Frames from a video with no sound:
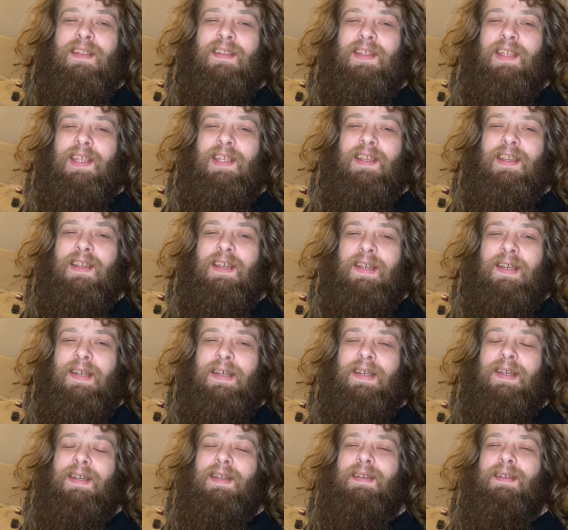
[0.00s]
The
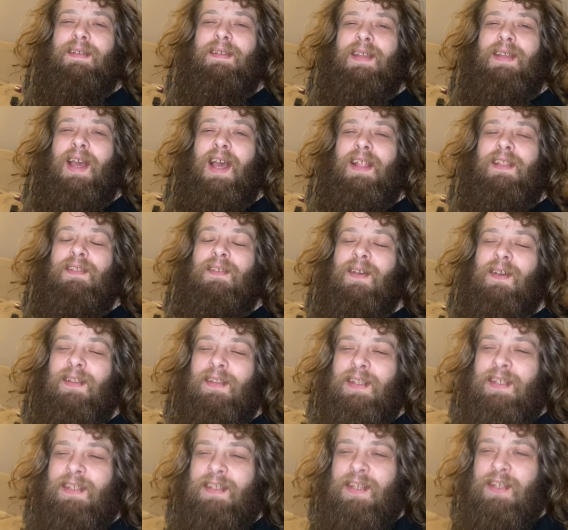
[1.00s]
uh, I
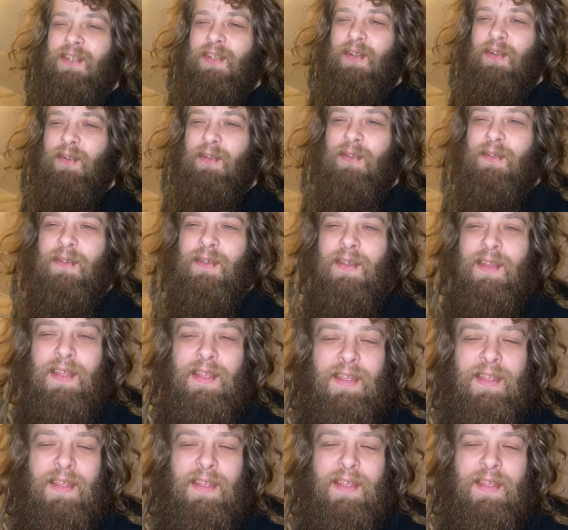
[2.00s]
thought the digital,